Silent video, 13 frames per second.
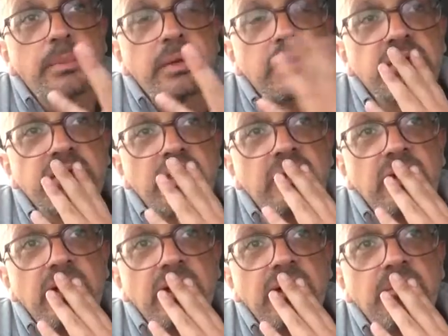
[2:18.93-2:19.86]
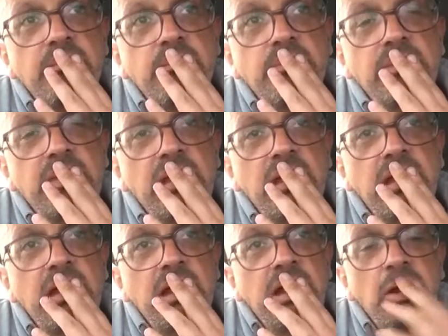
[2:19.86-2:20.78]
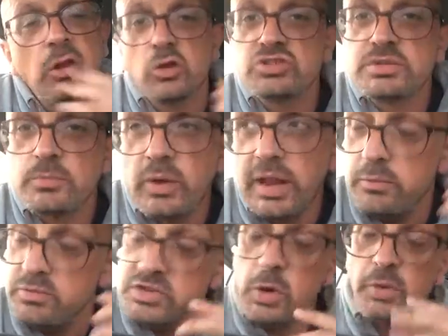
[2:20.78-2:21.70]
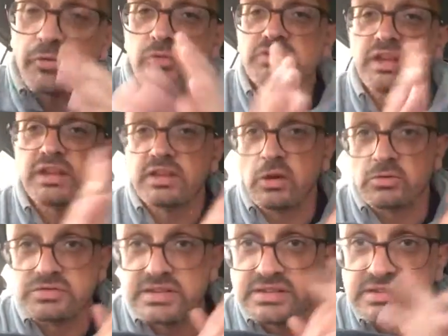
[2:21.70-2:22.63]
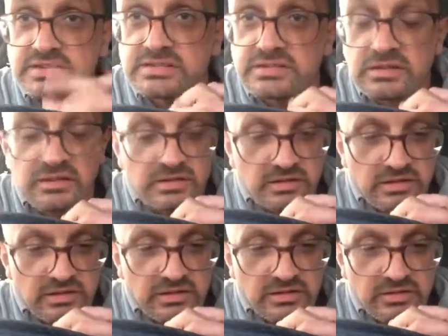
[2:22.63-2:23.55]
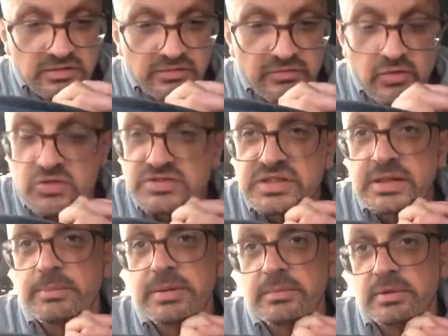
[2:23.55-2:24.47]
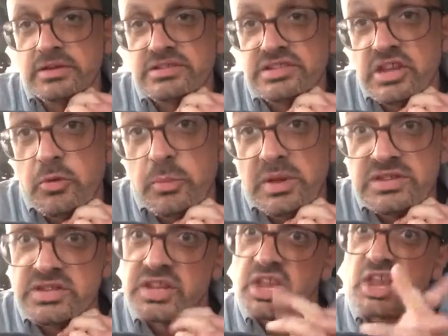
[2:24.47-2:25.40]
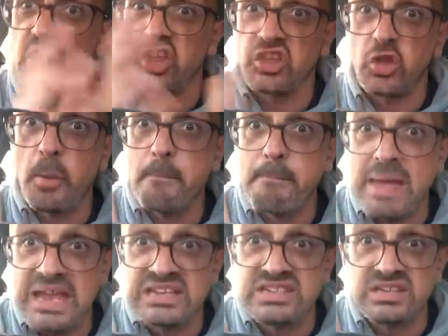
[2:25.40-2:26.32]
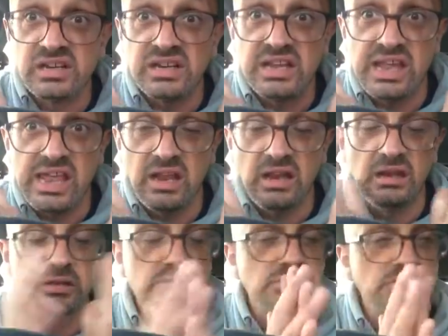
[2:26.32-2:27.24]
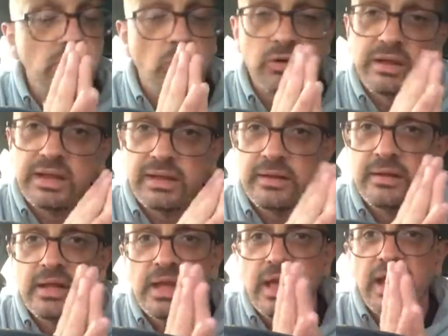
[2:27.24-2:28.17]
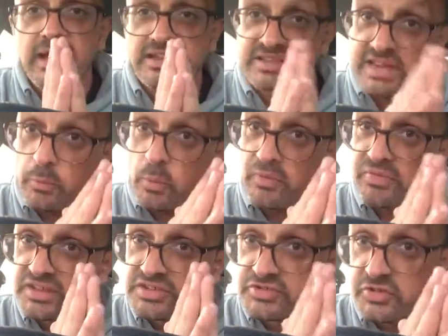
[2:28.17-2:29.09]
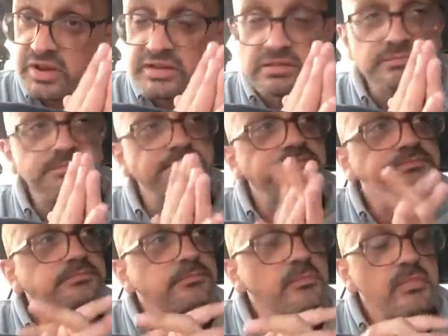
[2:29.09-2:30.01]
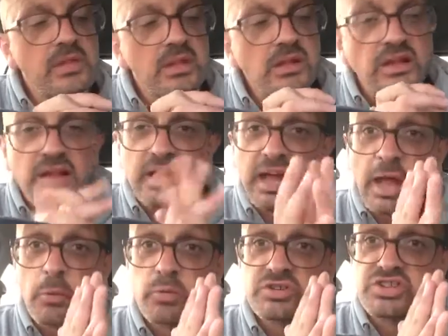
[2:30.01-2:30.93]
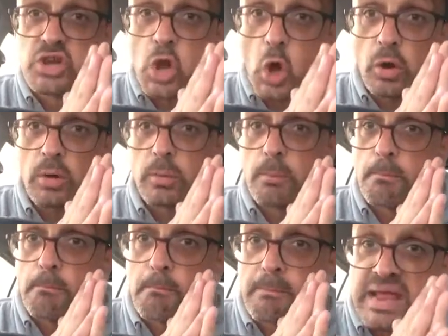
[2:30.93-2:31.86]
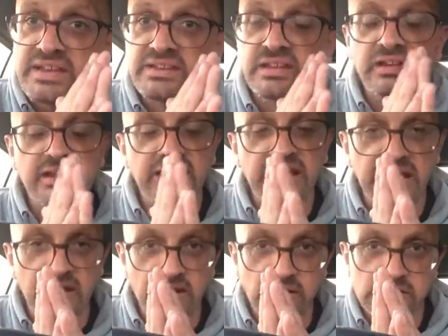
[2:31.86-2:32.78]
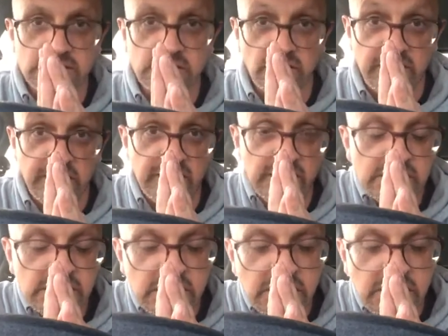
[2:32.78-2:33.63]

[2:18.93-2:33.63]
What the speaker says: because when I was going through psychosis, the first thing people assume is you're mentally ill. Okay, let's get one thing straight. I was not mentally ill, okay?